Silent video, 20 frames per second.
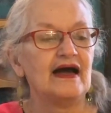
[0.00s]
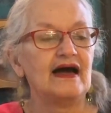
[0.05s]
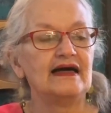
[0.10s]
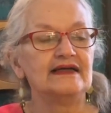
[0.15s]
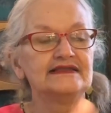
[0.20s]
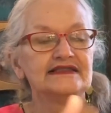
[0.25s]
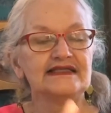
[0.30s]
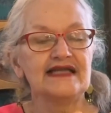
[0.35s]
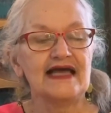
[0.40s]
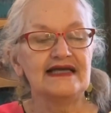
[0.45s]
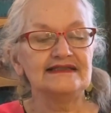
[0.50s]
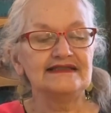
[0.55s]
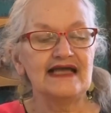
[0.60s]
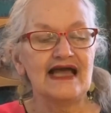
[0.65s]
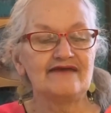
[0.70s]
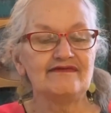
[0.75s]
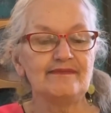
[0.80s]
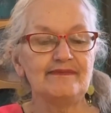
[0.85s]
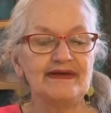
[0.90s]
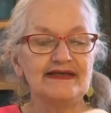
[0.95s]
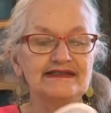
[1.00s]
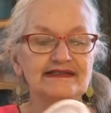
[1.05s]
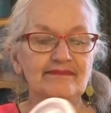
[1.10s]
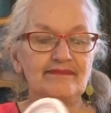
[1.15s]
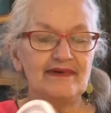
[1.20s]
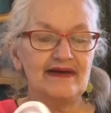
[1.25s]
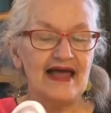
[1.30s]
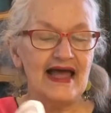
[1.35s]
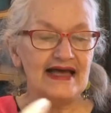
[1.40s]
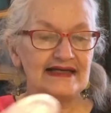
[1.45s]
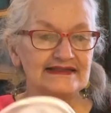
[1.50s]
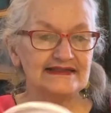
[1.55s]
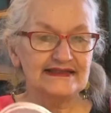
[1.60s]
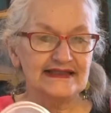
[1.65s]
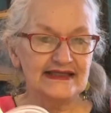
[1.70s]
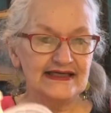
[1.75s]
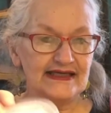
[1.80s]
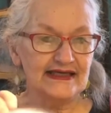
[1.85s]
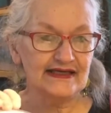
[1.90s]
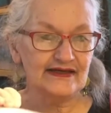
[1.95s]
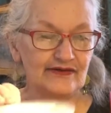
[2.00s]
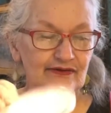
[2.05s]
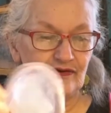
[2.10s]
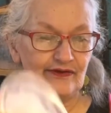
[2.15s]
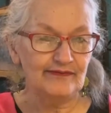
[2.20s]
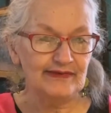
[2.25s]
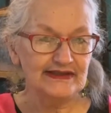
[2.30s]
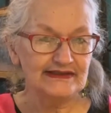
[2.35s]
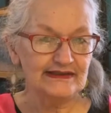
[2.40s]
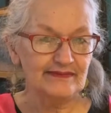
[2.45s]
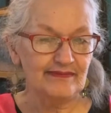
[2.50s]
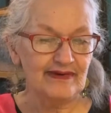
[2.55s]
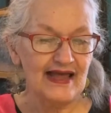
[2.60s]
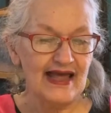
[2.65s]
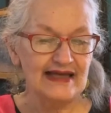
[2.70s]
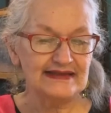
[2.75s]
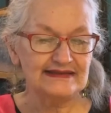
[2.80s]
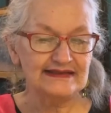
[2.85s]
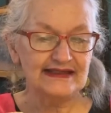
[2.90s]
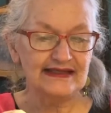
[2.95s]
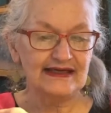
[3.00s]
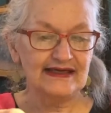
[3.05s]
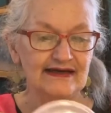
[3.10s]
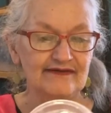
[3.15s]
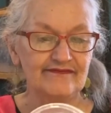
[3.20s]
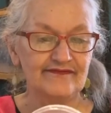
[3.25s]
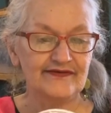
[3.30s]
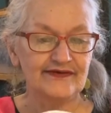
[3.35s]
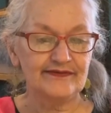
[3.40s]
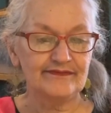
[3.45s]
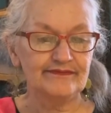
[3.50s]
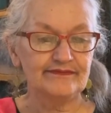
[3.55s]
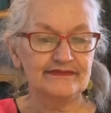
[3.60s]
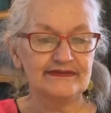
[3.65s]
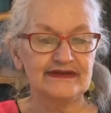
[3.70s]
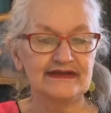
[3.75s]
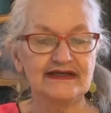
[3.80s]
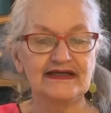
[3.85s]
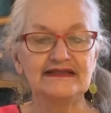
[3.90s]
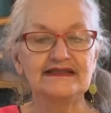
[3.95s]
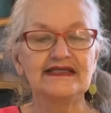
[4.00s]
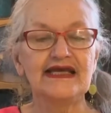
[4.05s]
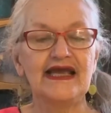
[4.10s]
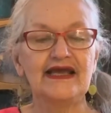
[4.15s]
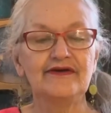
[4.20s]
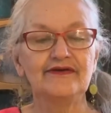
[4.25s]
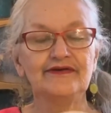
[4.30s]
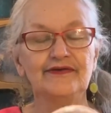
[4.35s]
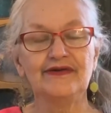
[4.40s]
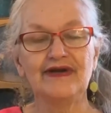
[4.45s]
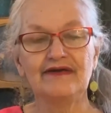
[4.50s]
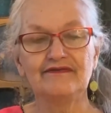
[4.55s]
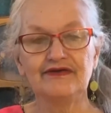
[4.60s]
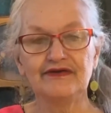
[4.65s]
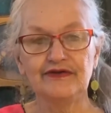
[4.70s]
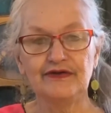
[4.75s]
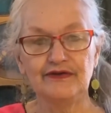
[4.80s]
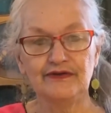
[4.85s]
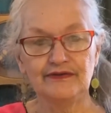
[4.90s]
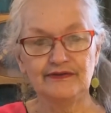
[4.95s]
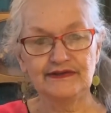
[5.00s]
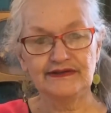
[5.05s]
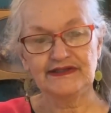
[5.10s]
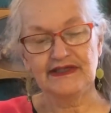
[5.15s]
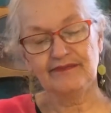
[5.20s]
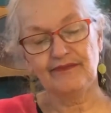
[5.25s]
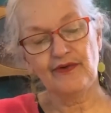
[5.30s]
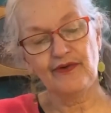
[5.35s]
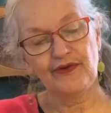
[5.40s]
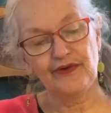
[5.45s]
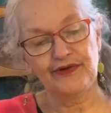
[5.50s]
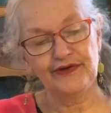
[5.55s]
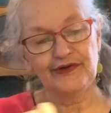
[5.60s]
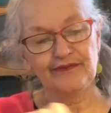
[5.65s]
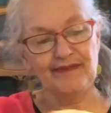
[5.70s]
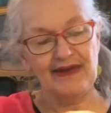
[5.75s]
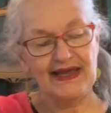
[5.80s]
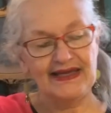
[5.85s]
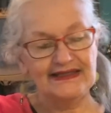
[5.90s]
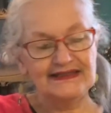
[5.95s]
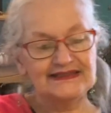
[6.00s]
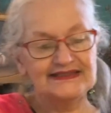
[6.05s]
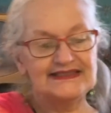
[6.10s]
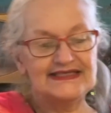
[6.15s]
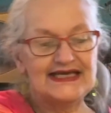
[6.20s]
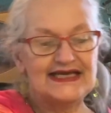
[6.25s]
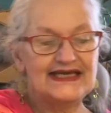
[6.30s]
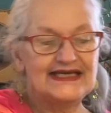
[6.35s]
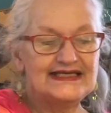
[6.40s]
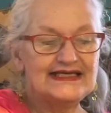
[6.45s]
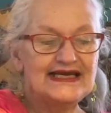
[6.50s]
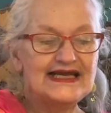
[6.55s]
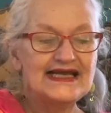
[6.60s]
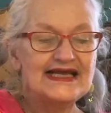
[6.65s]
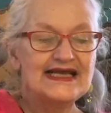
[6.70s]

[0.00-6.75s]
It's nice to have a piece of plastic, an old piece of plastic from a container you never used, to pour your paste in.